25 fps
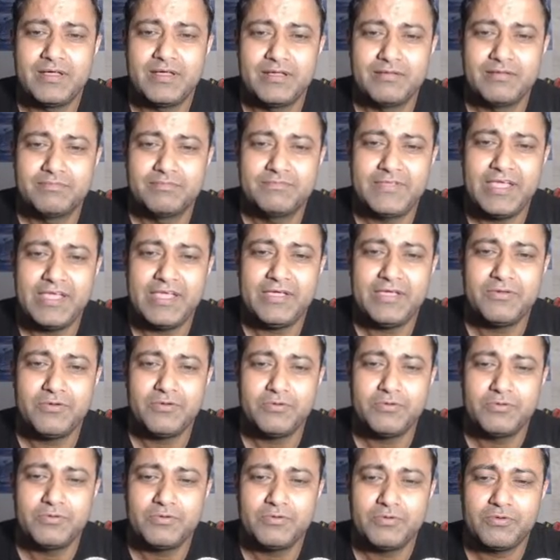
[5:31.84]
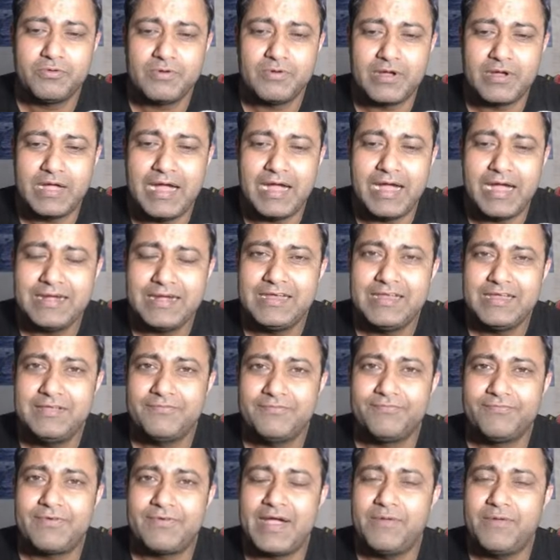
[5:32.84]
take you hardly
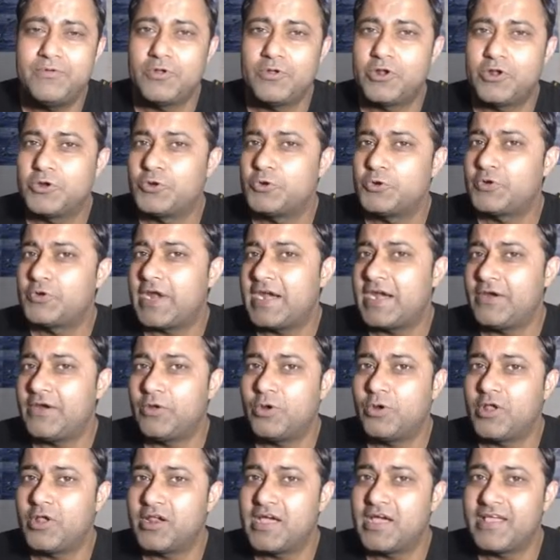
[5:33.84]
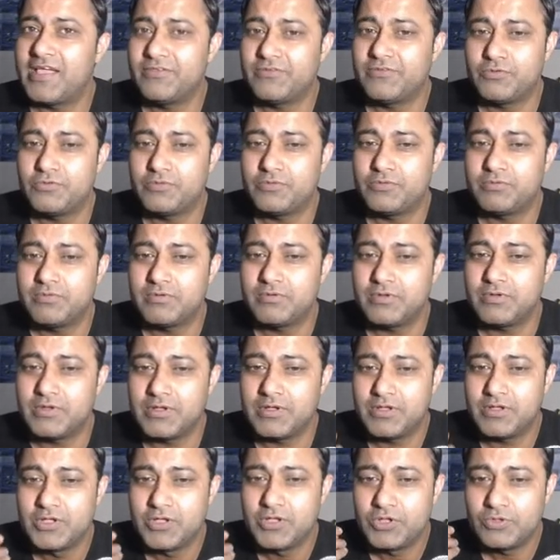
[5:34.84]
$5 to $10 guys
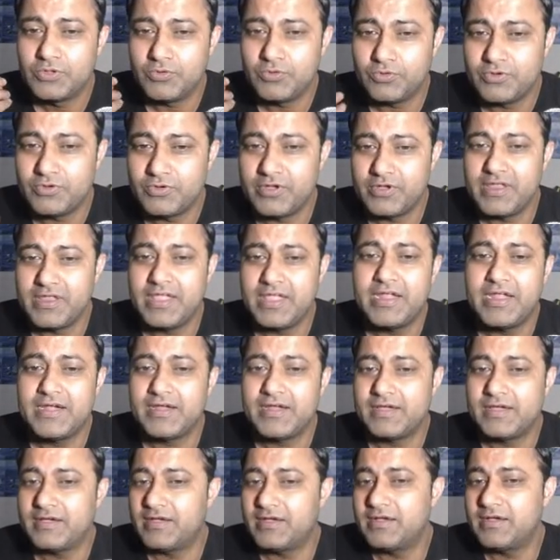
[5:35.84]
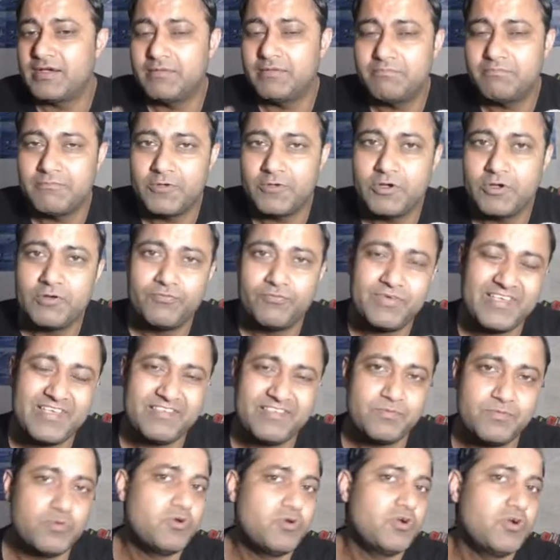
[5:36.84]
to create
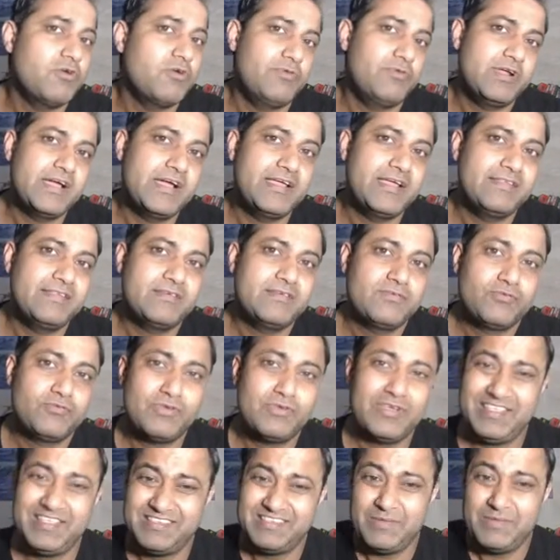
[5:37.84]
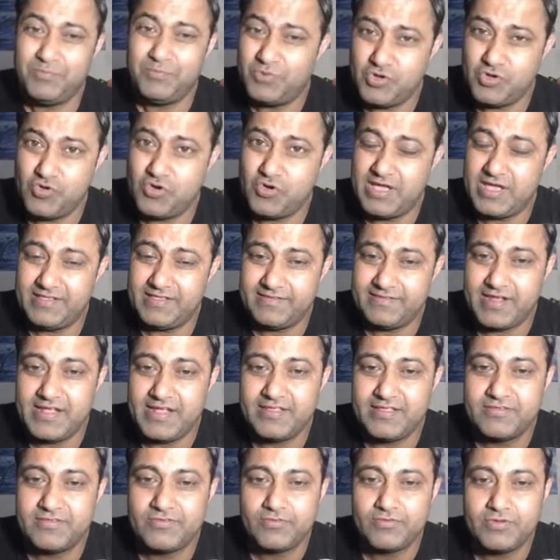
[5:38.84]
Facebook cover guys. So it's up to you guys,
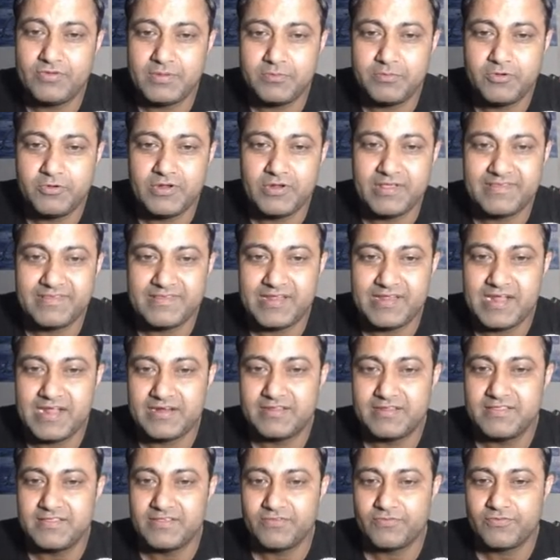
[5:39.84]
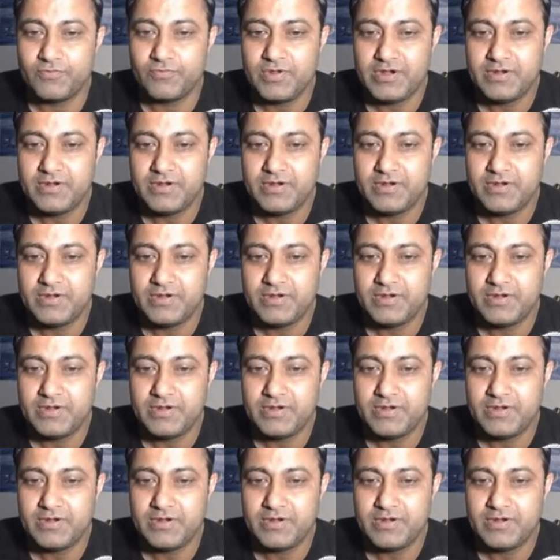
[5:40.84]
right? So I'm gonna select this one.